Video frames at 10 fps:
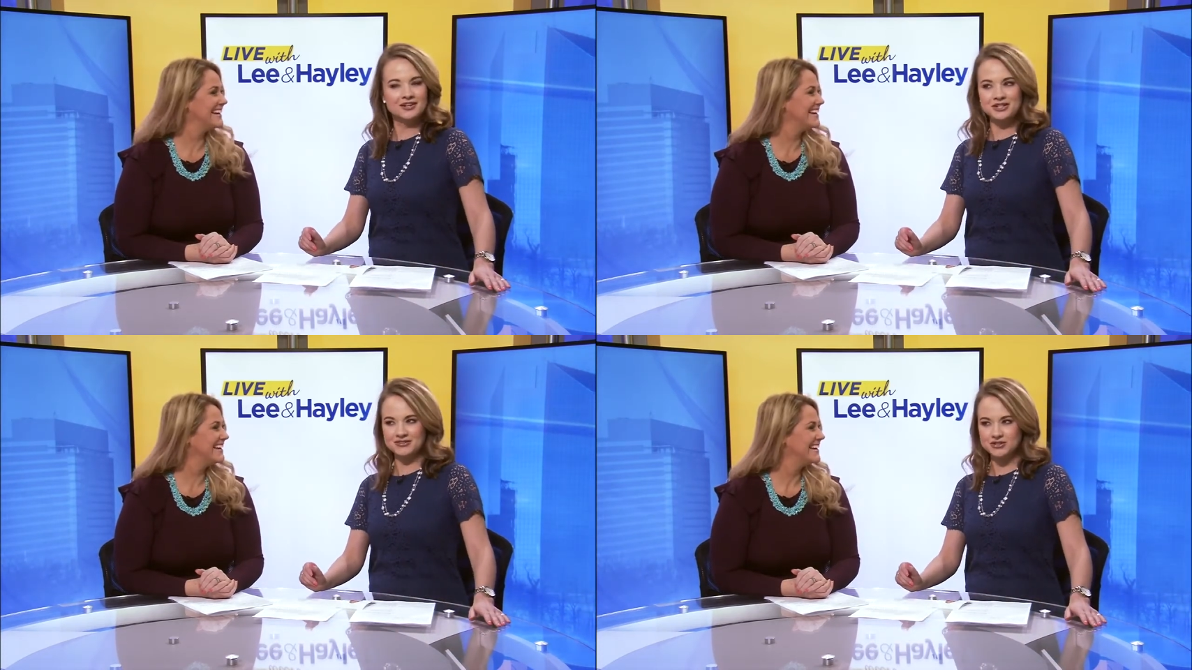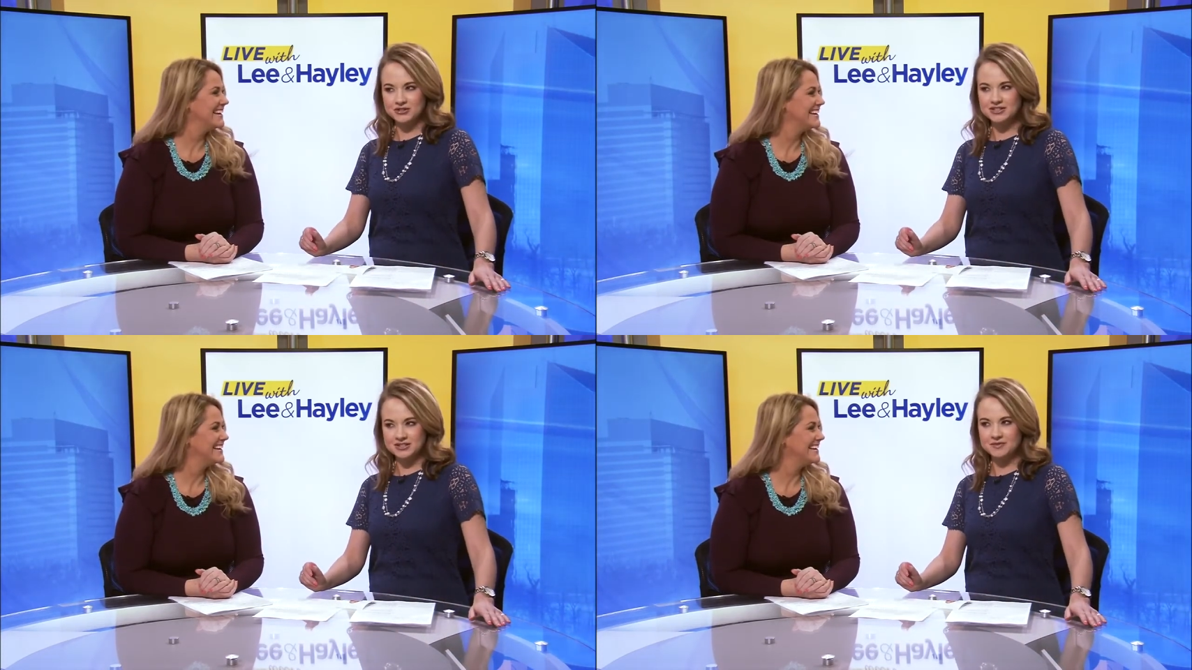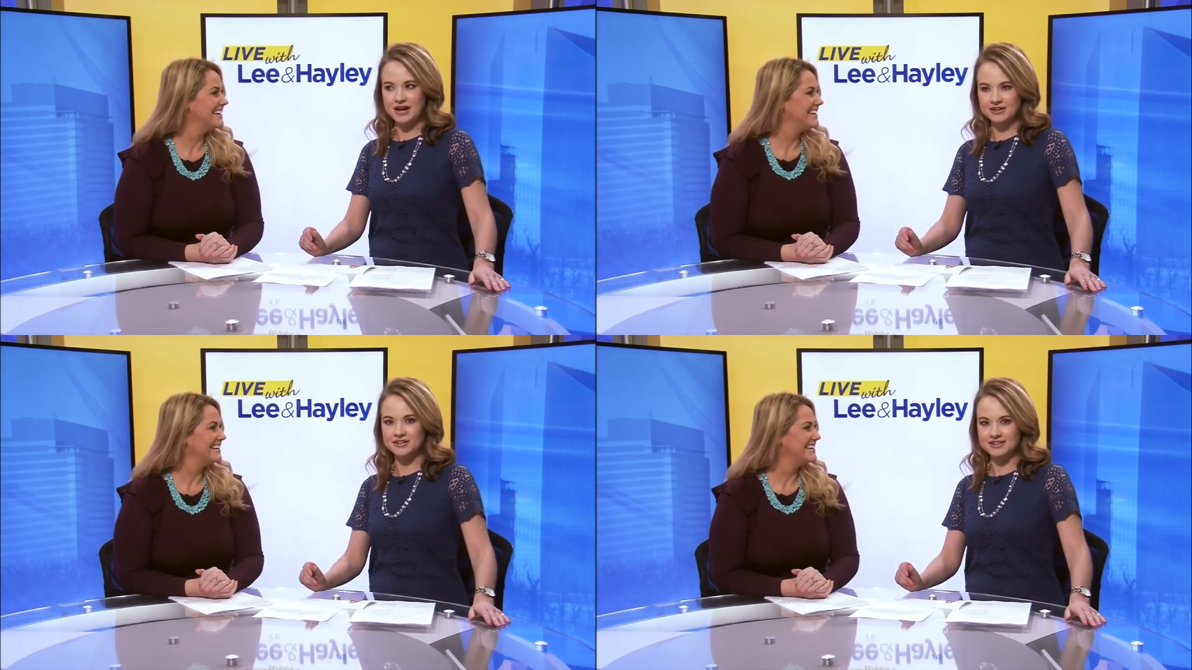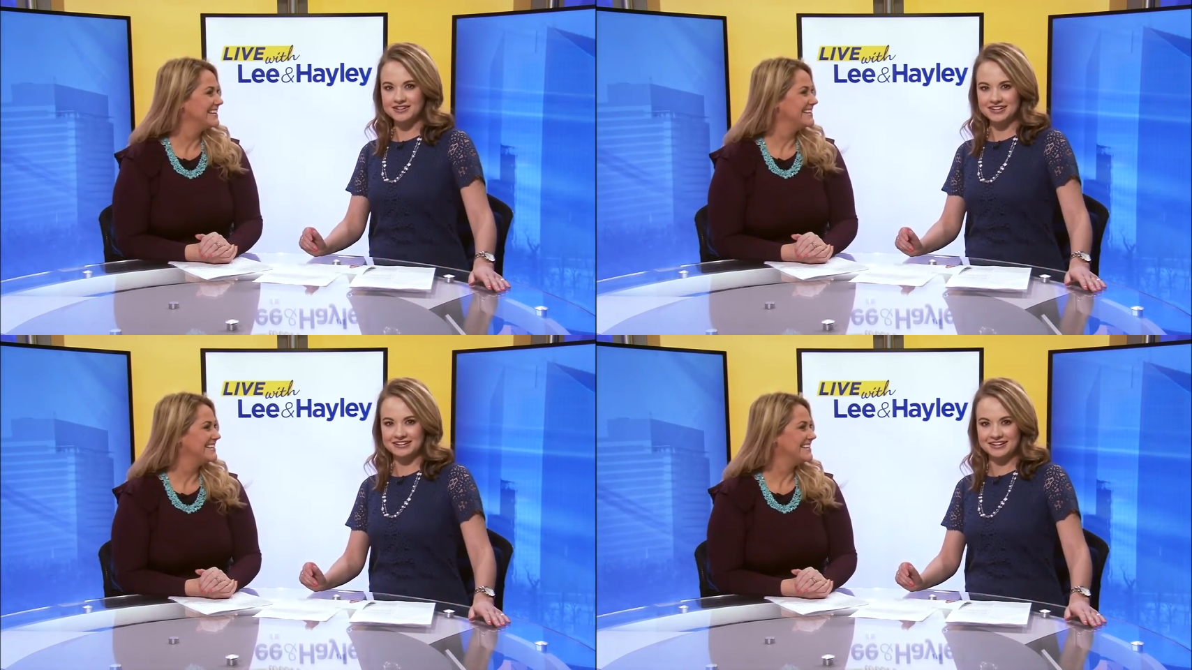Speaker 1: she goes, you can smile a
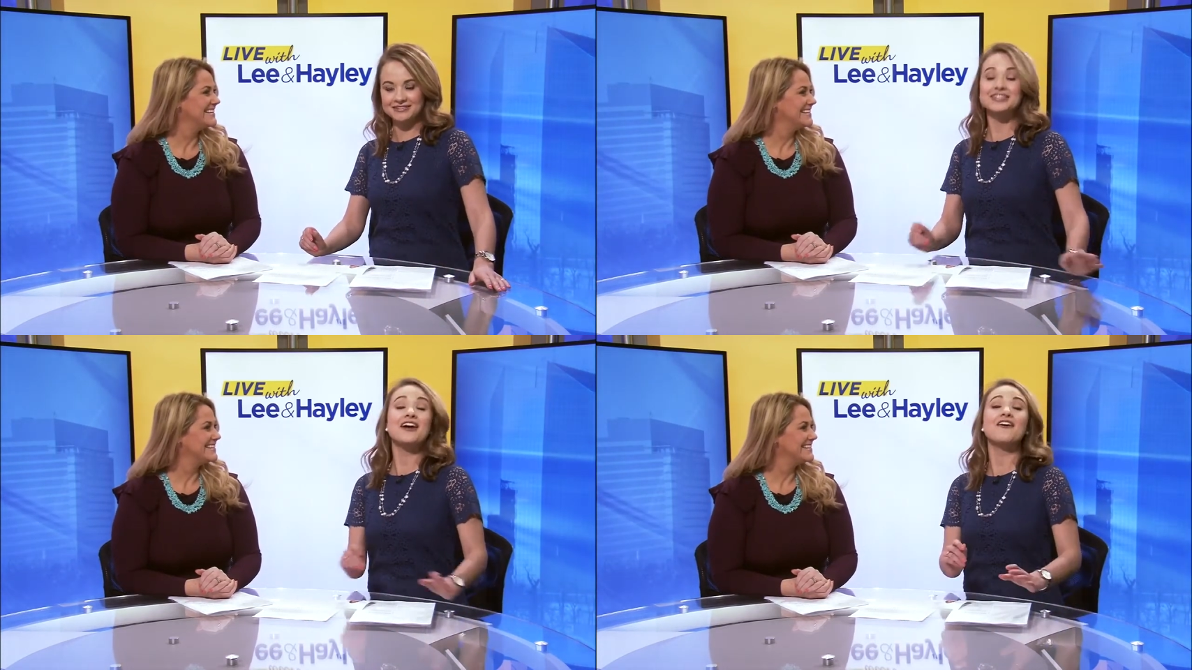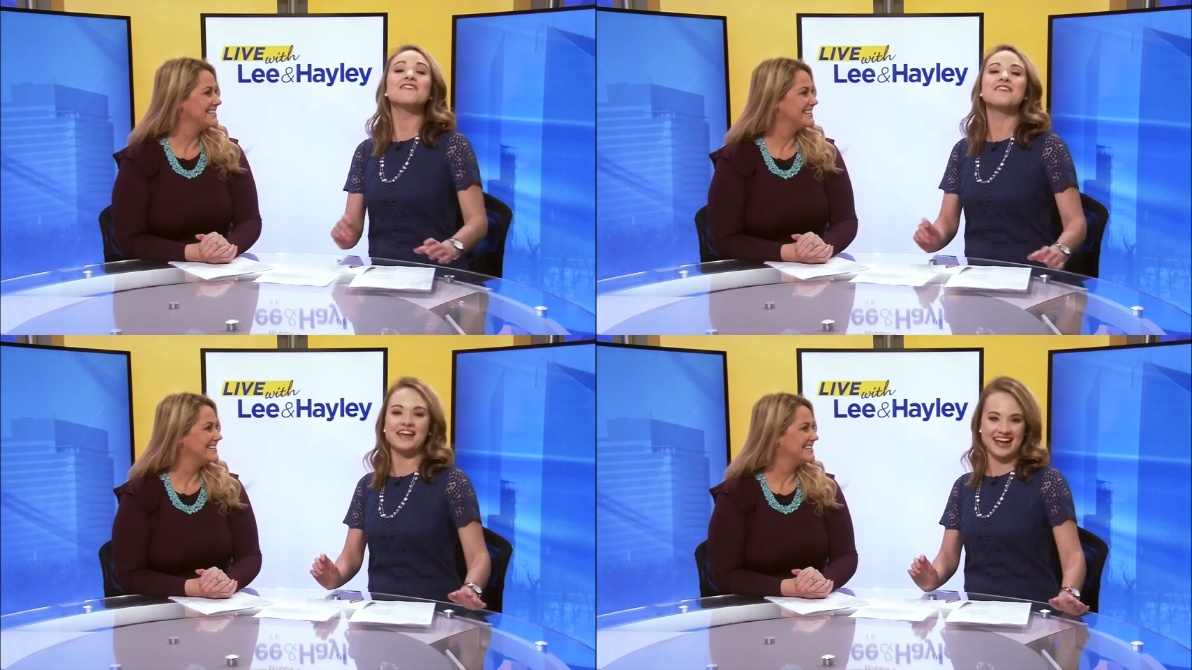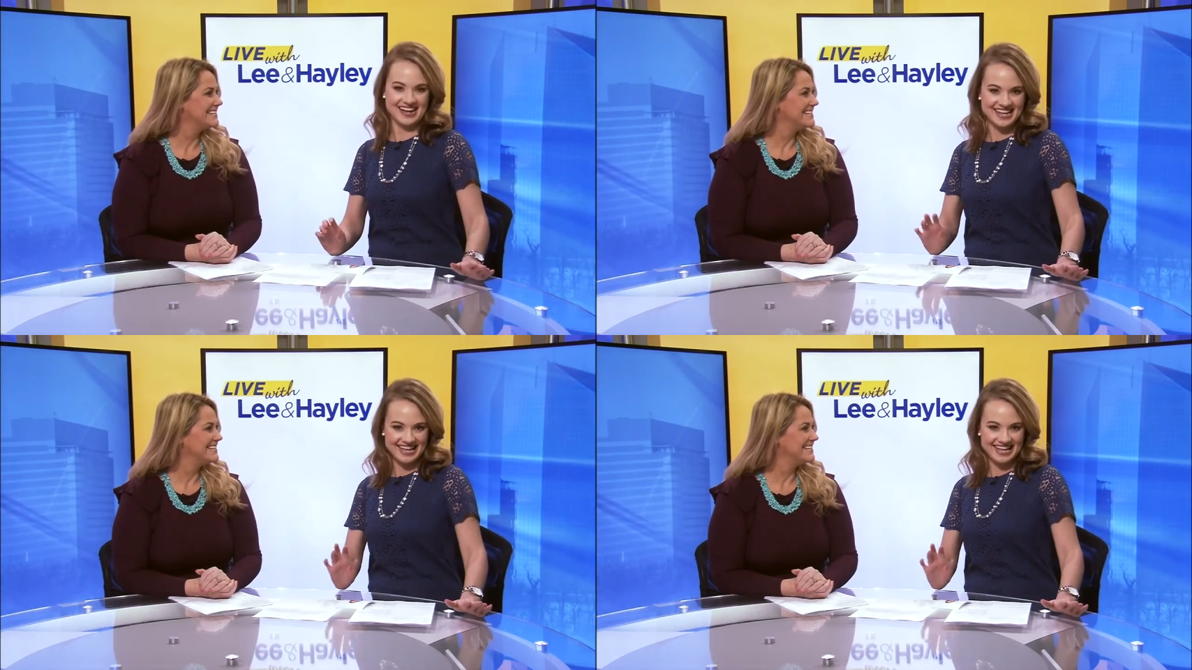little. And I was like, oh, okay.